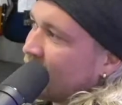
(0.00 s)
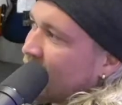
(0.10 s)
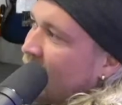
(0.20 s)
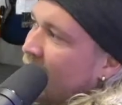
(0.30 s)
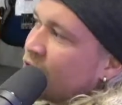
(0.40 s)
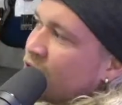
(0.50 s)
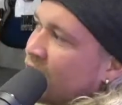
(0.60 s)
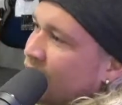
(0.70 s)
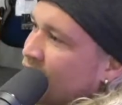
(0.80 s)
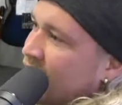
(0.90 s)
how does your
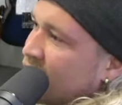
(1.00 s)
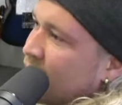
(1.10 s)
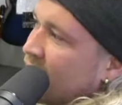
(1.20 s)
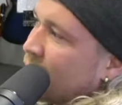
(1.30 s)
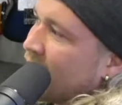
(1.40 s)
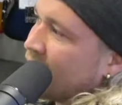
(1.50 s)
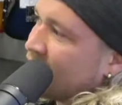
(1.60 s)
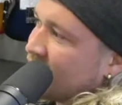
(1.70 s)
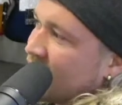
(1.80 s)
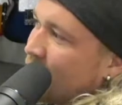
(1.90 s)
life change being in a band
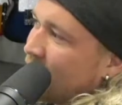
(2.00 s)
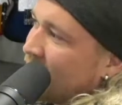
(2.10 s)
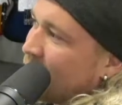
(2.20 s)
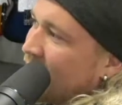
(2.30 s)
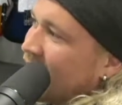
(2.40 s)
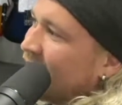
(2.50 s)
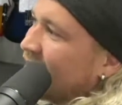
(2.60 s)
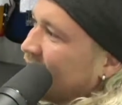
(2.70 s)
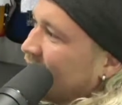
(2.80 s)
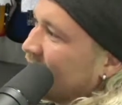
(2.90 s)
versus not being in a band?
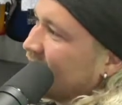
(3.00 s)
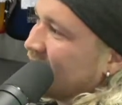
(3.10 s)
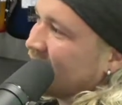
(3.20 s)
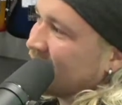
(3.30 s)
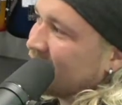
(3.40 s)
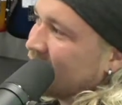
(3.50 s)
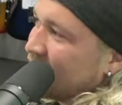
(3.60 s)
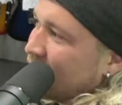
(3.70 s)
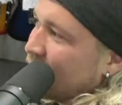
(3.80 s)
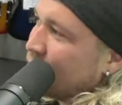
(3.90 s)
As it sounds like
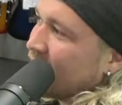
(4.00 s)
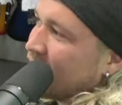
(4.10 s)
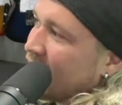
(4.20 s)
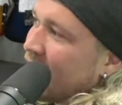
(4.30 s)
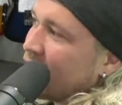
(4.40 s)
you've been in and out